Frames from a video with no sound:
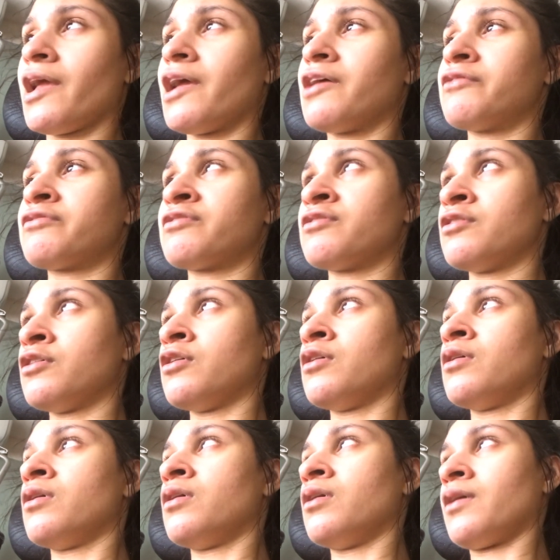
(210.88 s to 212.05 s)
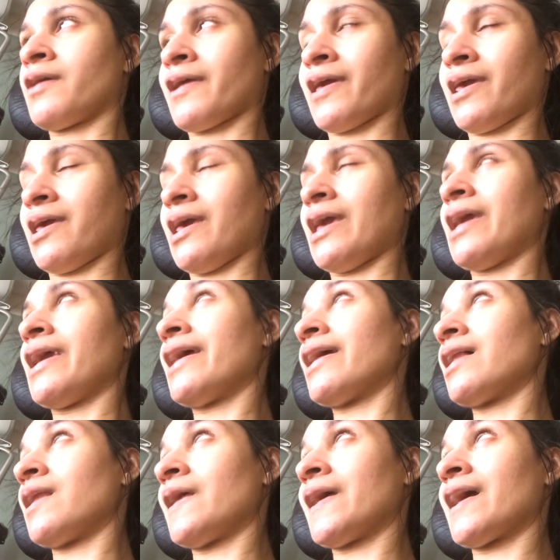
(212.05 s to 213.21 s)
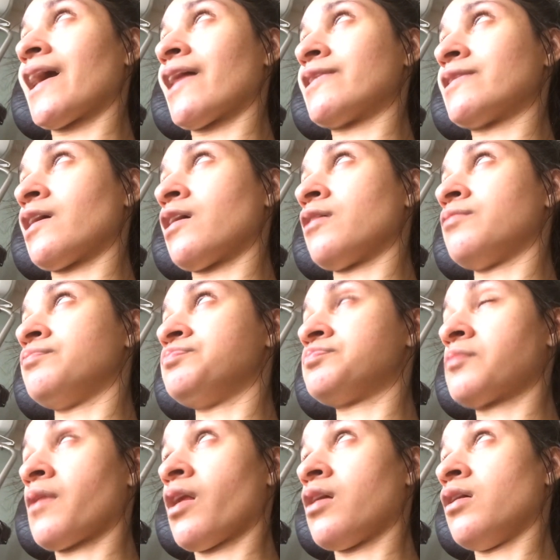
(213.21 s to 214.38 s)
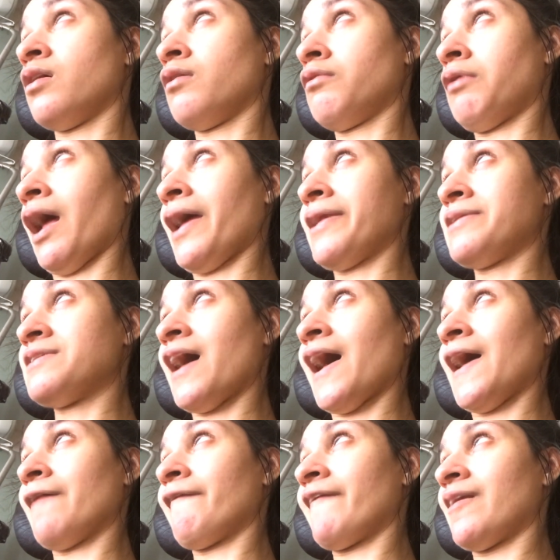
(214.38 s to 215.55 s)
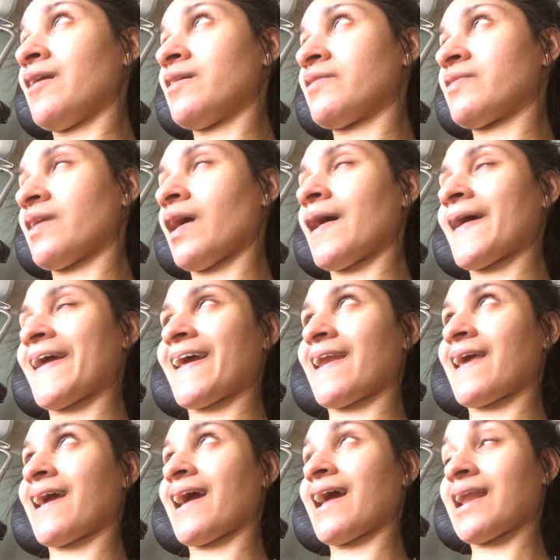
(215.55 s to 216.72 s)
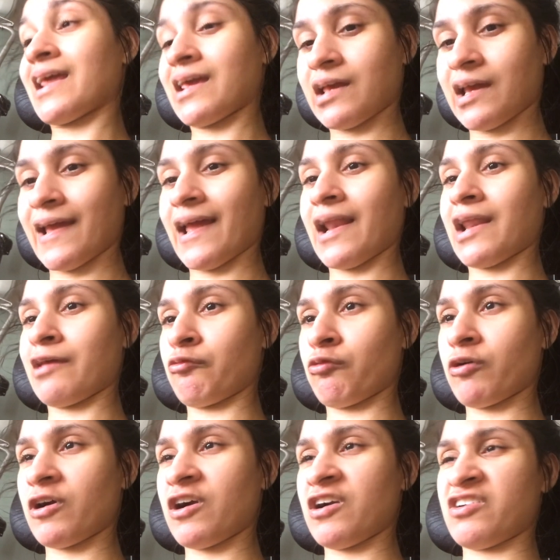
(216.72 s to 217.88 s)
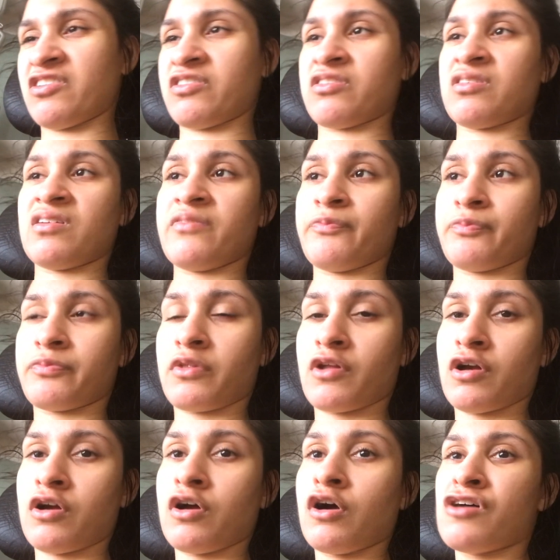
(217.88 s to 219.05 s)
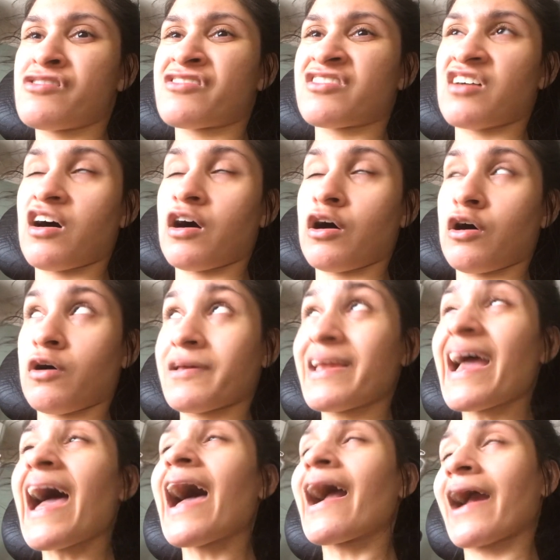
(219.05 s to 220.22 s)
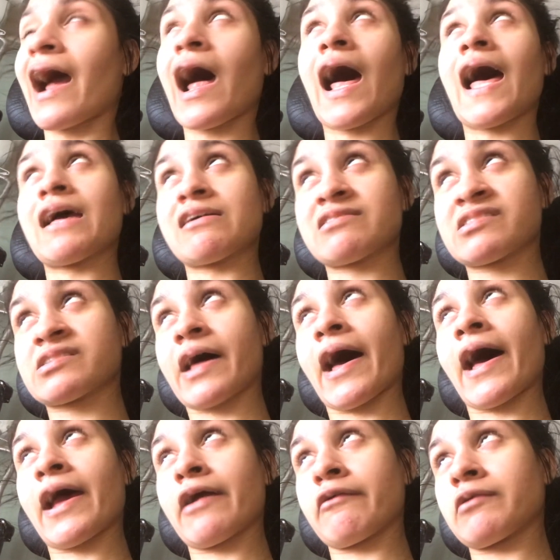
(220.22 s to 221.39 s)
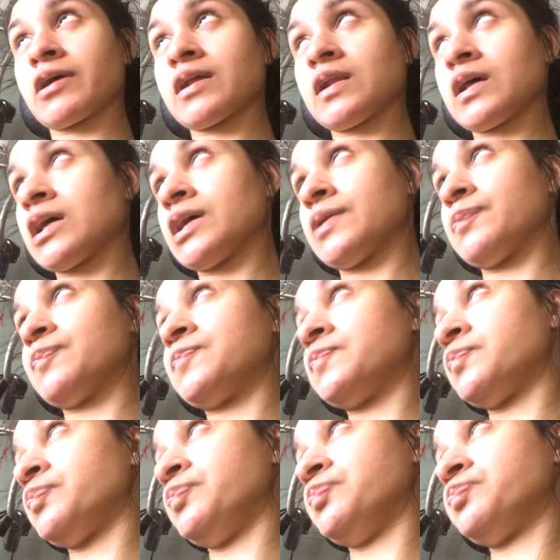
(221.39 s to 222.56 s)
it's healing at the right time and it's not getting any any worse. So, yeah, guys, I really am